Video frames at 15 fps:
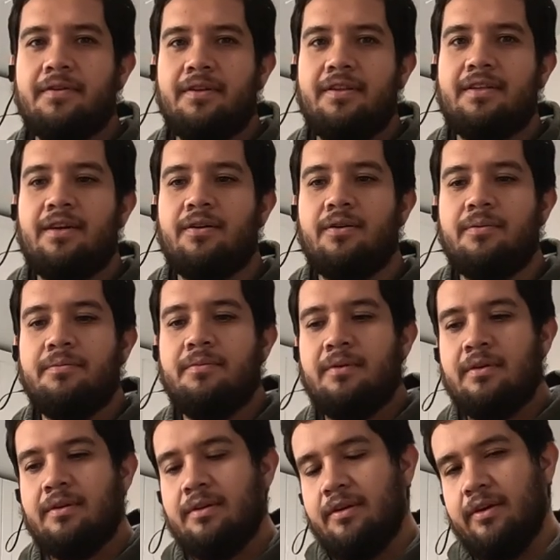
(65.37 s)
one of these at home,
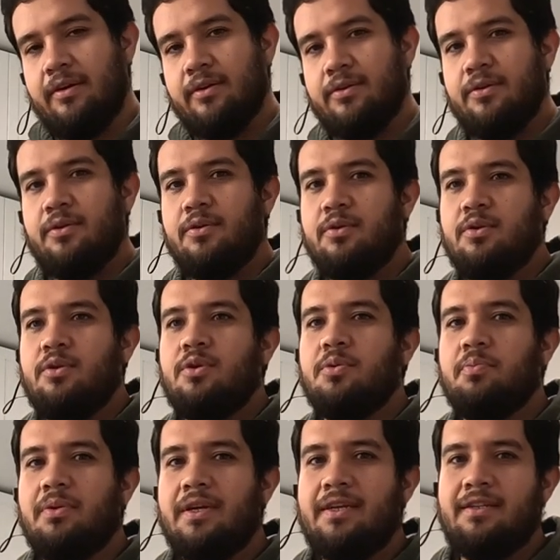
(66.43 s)
you can also use two
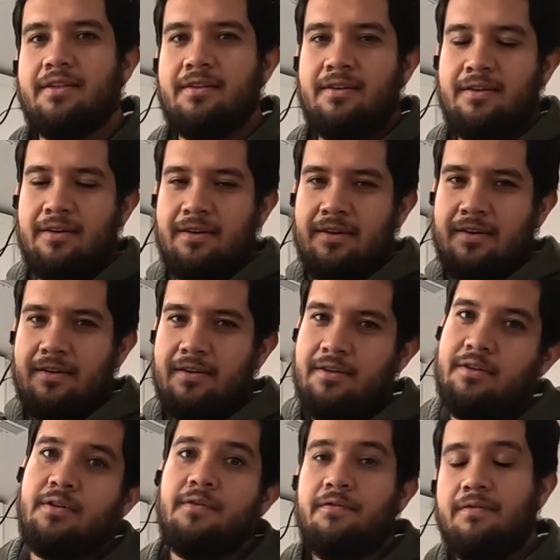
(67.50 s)

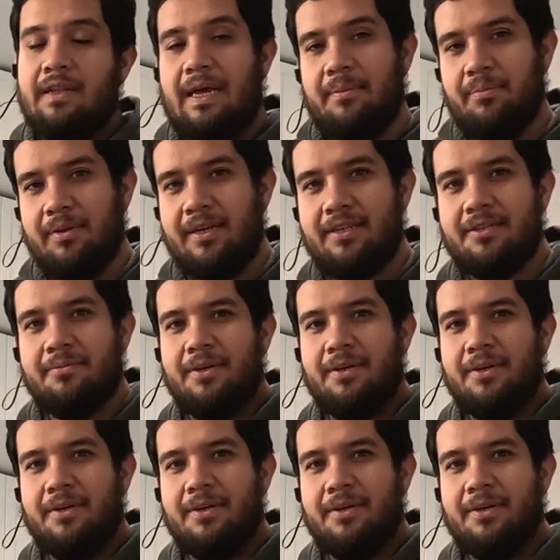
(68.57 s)
flat plates,